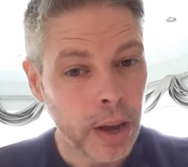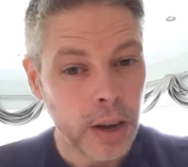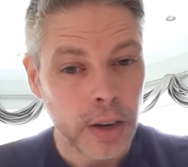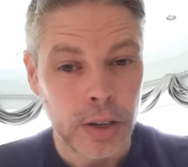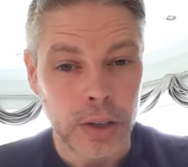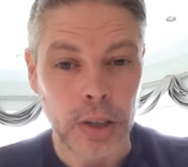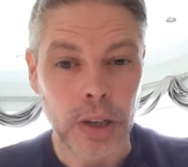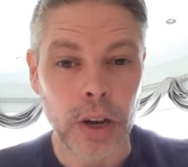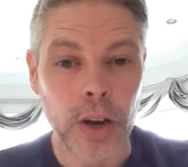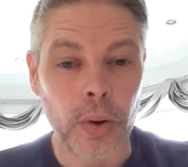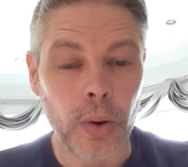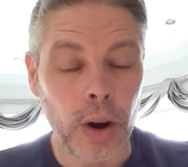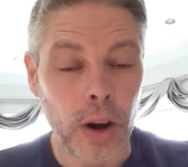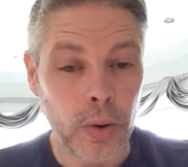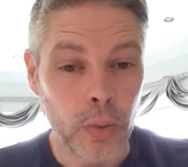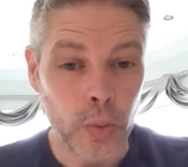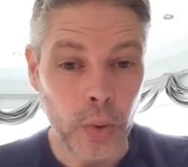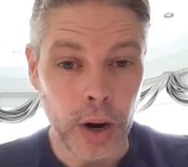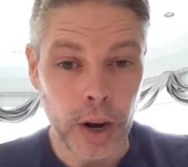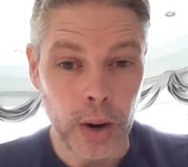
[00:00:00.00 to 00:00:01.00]
So
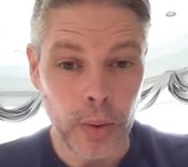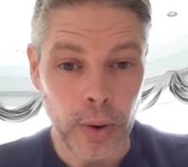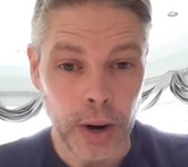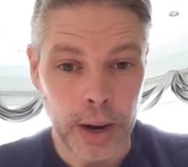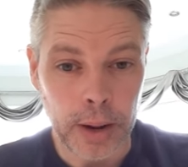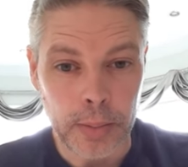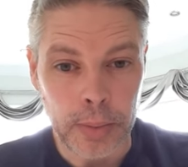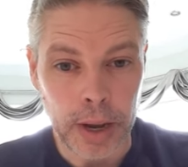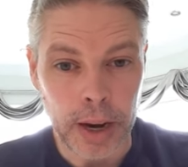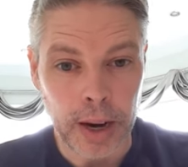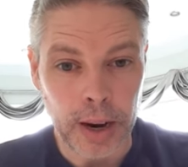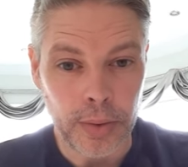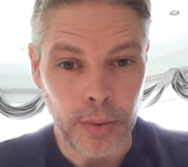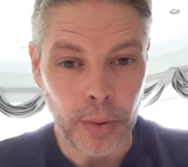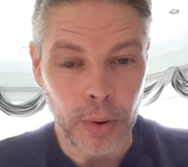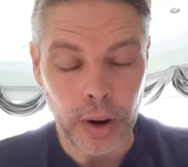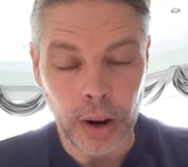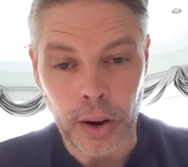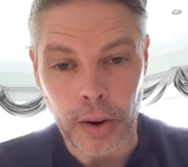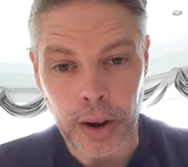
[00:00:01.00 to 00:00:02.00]
I'd really recommend
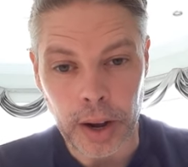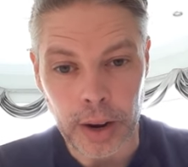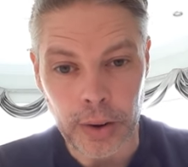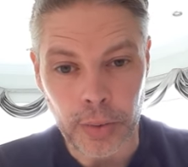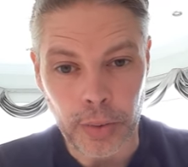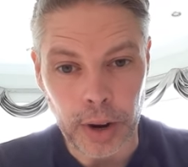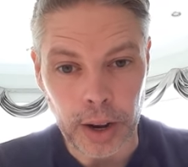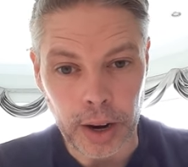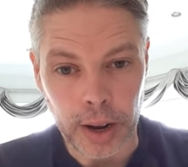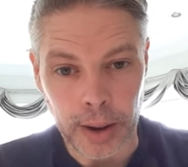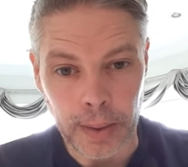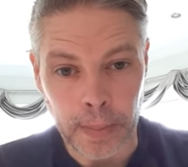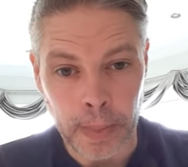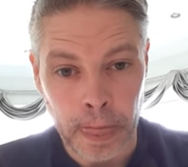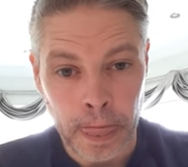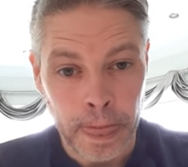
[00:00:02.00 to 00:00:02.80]
everyone go out and read it.